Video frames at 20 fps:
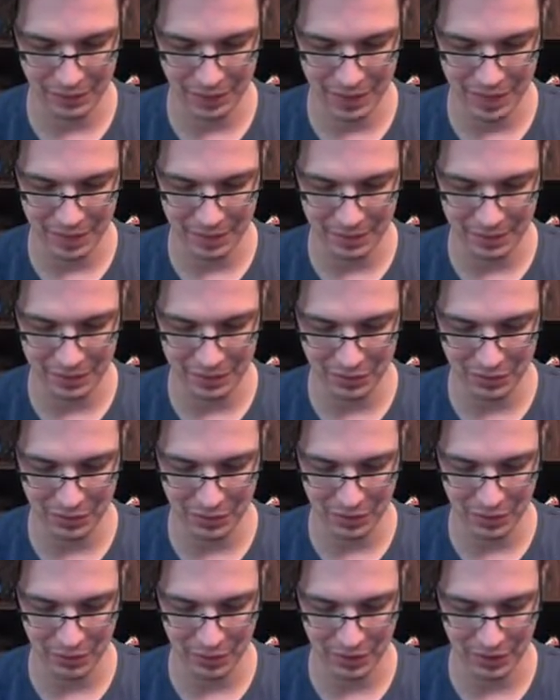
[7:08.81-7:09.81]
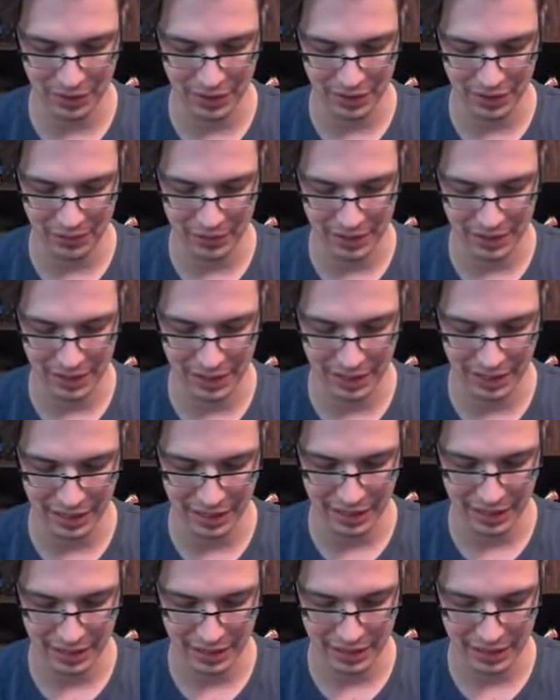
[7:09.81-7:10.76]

Well, I may as well go with one of the other ones I like.